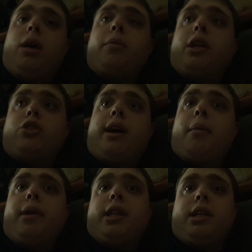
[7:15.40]
I'm going to try to
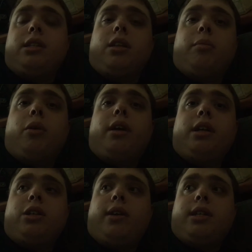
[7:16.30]
make these a little more
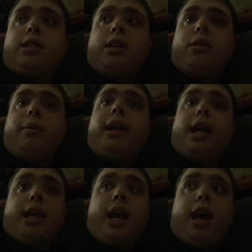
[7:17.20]
interesting when I
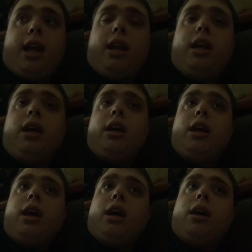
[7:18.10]
can.
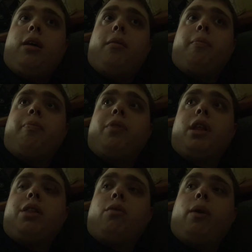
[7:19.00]
Um,
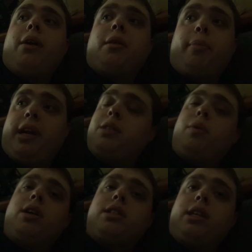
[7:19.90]
throughout the
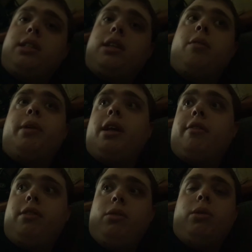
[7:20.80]
baseball season, I'll be at a
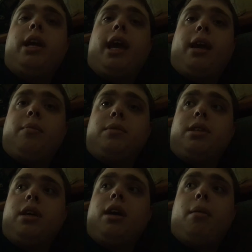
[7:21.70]
few games
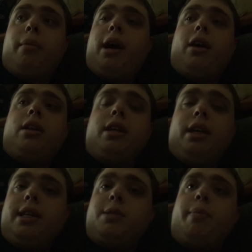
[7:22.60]
minor
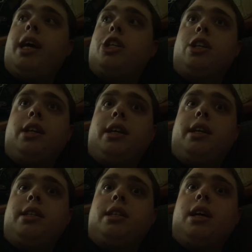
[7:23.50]
leagues, major
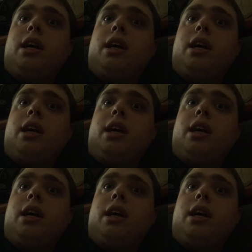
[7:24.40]
leagues.